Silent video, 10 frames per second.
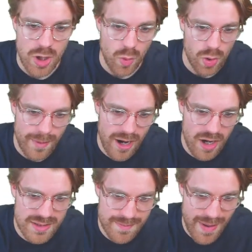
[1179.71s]
What about our
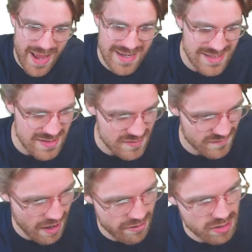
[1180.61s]
dependent
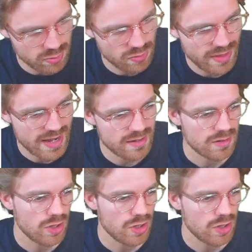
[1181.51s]
variable then?